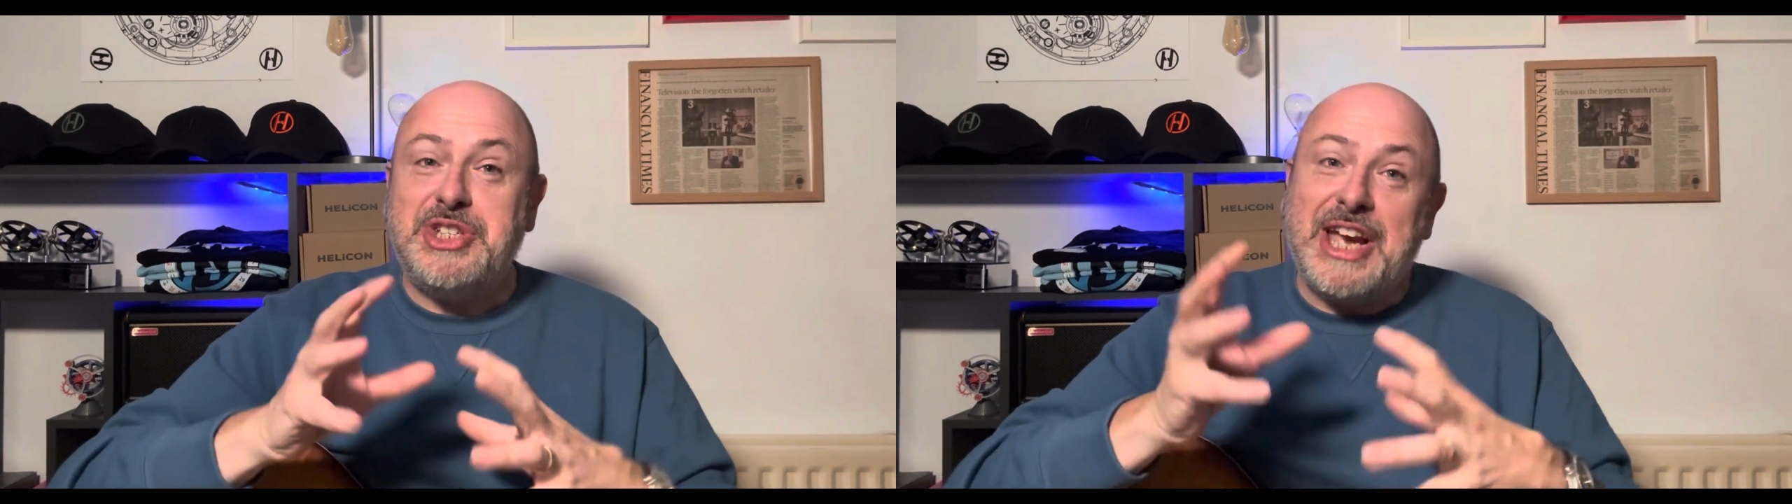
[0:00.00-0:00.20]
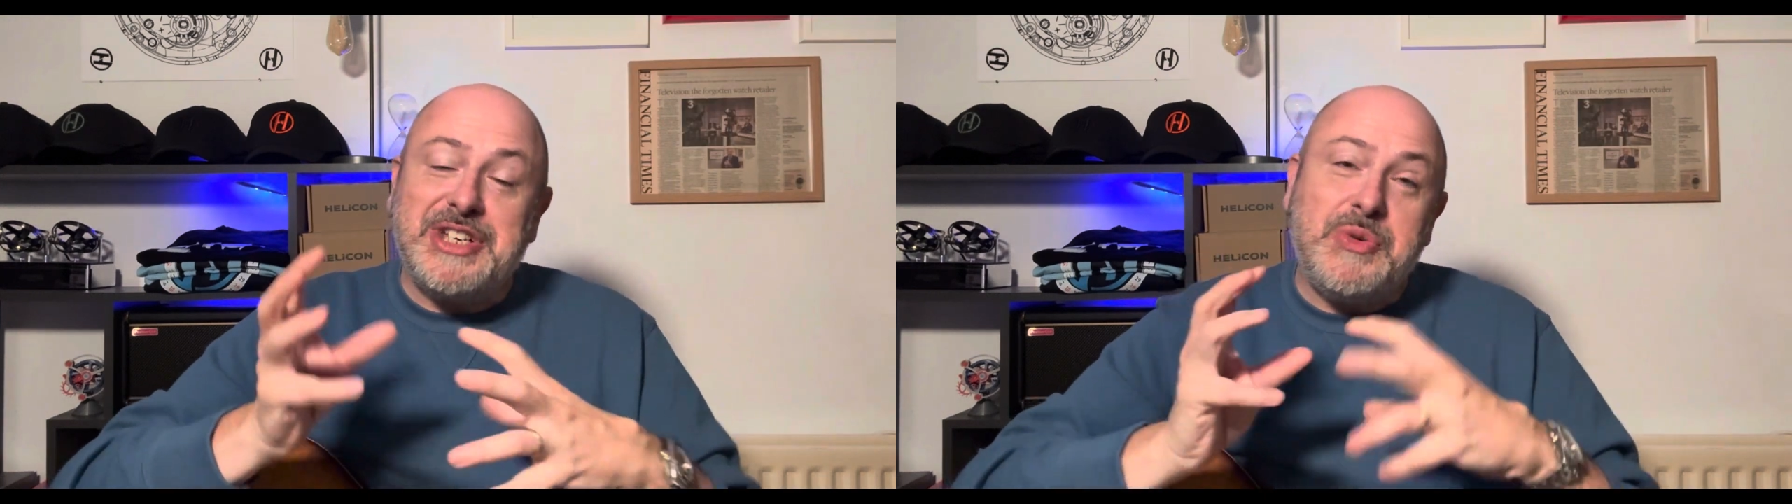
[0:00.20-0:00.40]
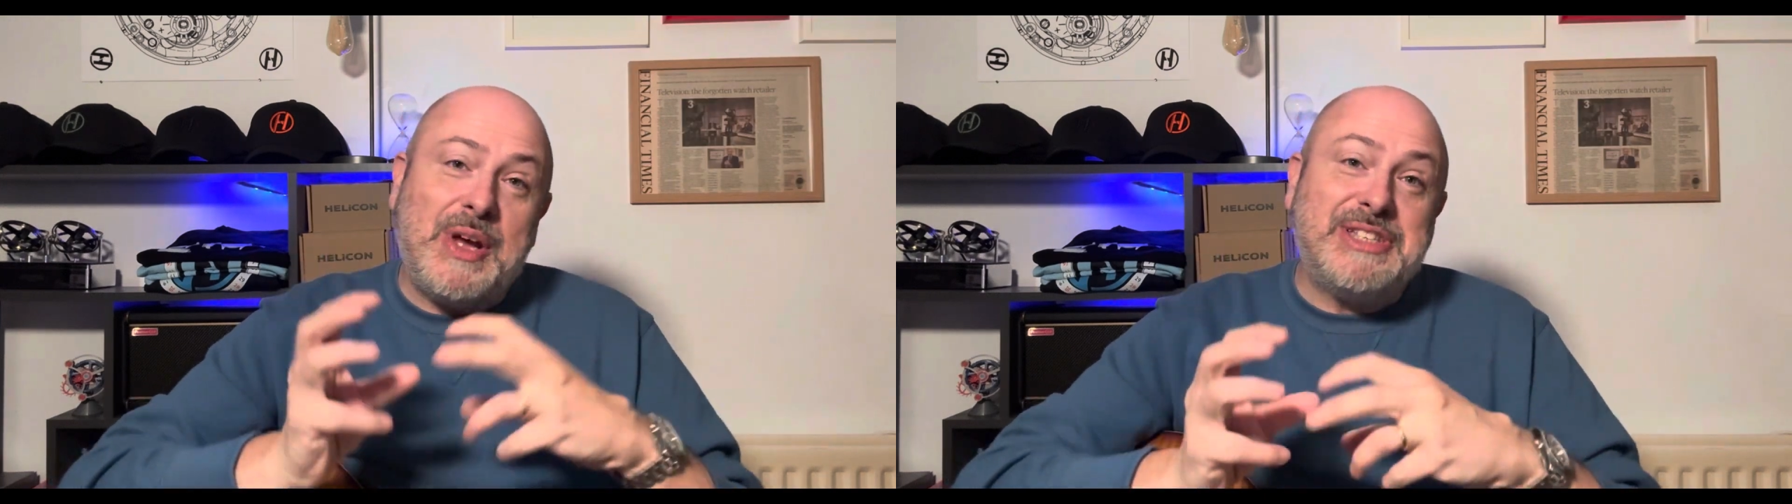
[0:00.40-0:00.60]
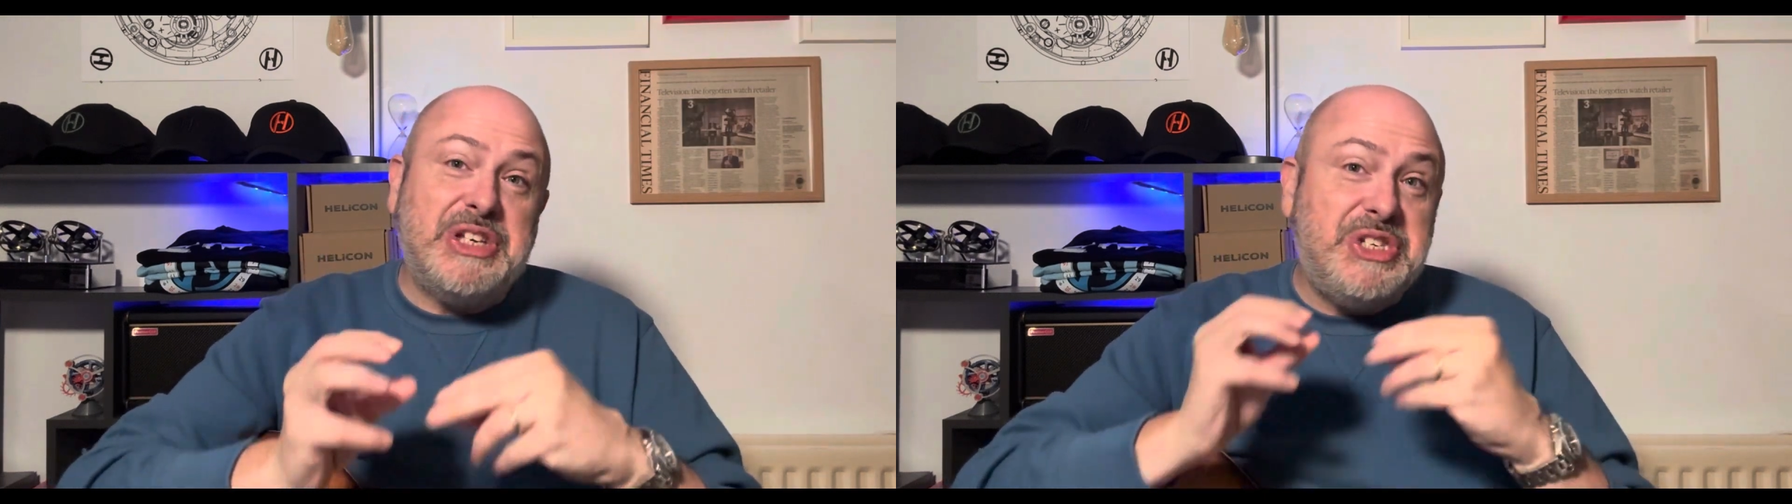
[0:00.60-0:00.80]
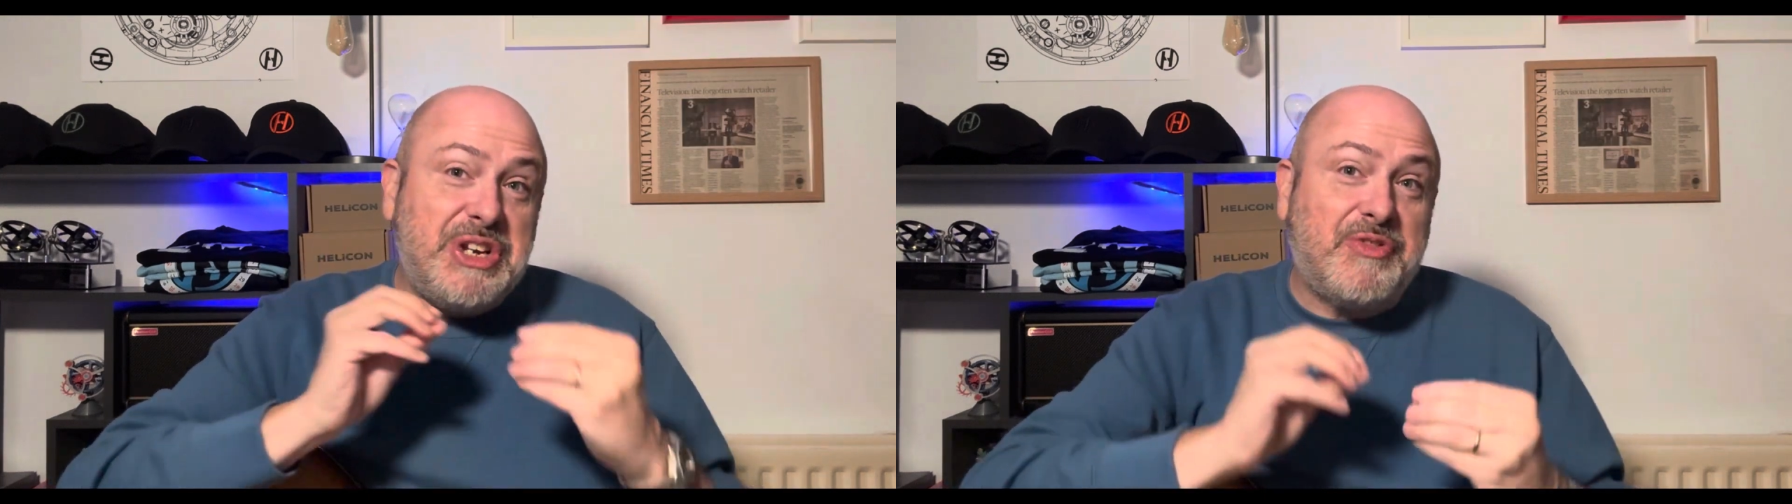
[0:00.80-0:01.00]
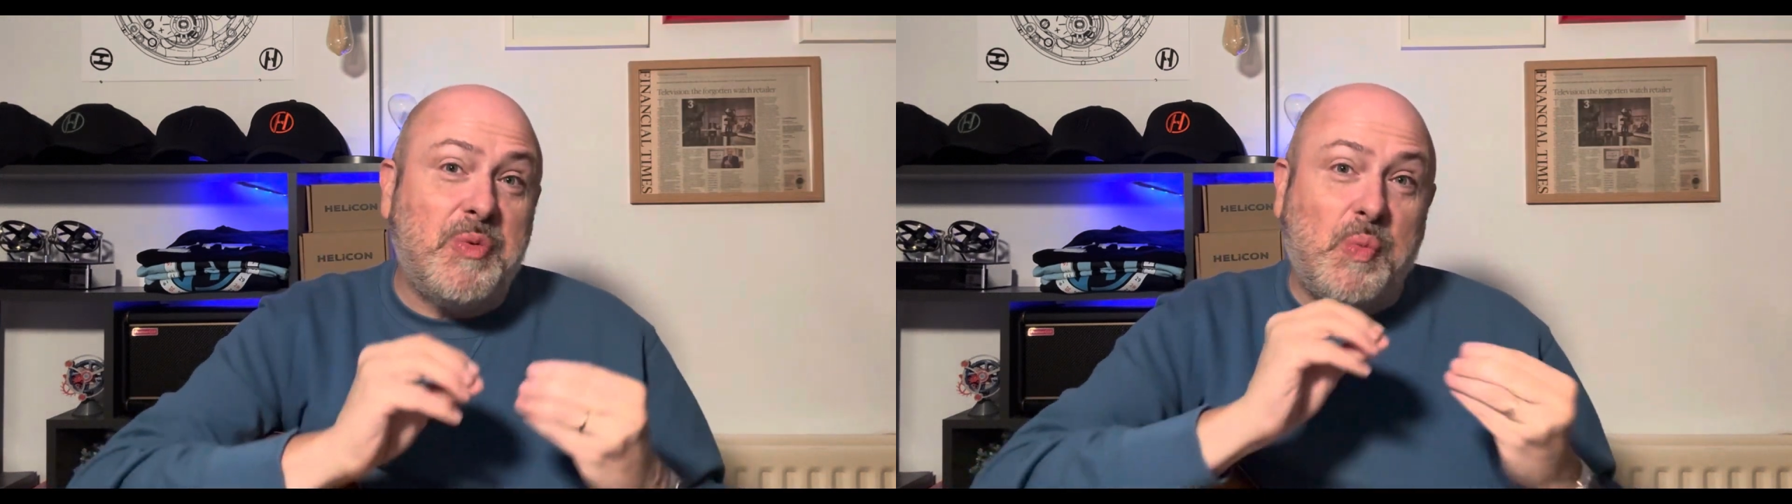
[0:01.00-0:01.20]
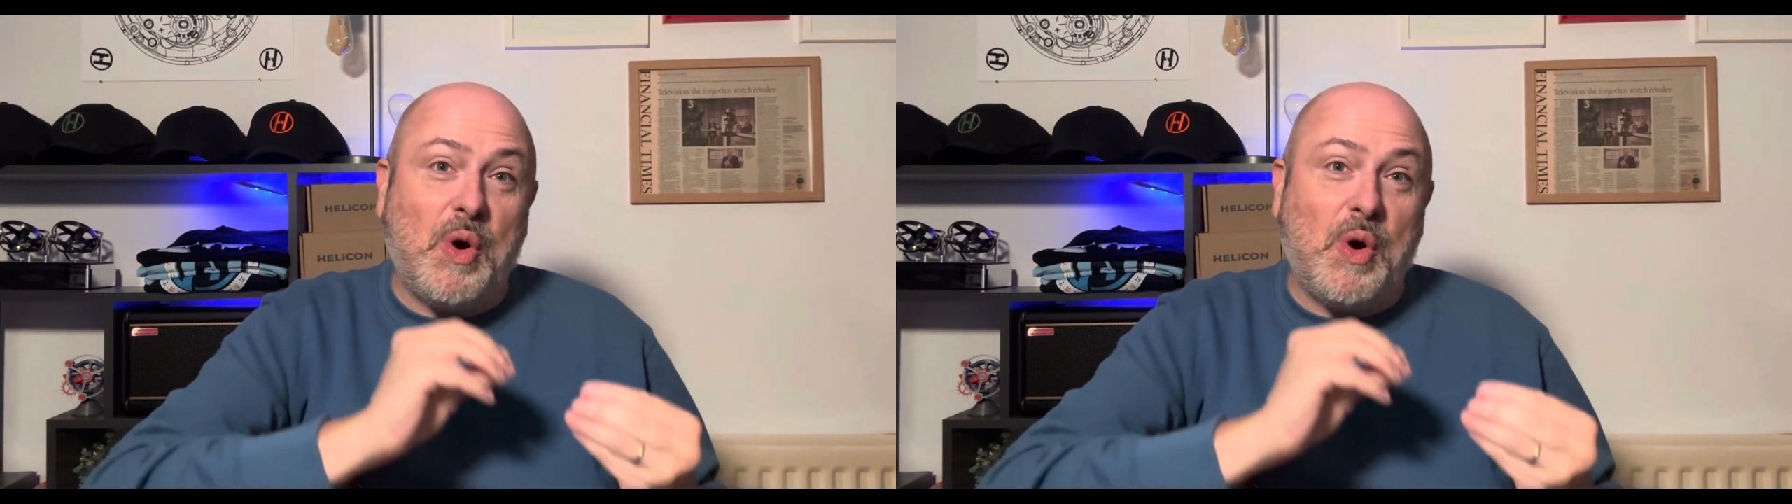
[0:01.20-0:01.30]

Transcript: she actually wears a different